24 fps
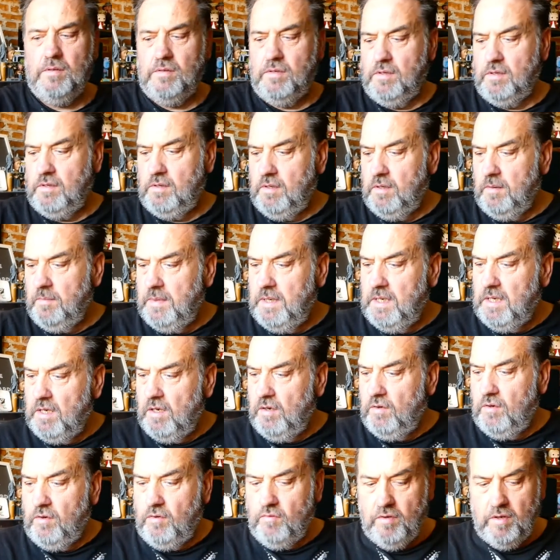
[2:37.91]
there's going to be
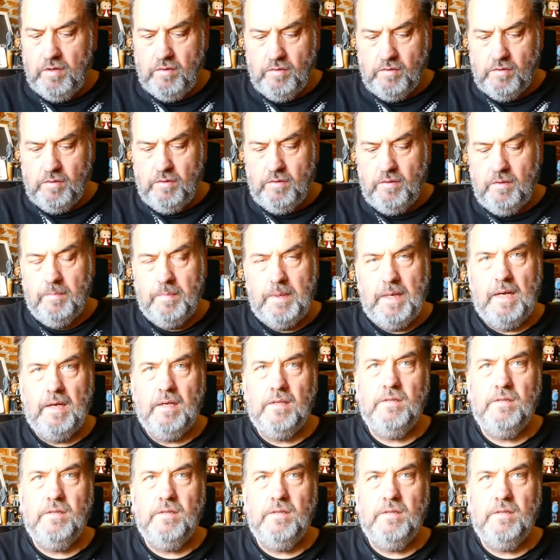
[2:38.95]
no grills on the back,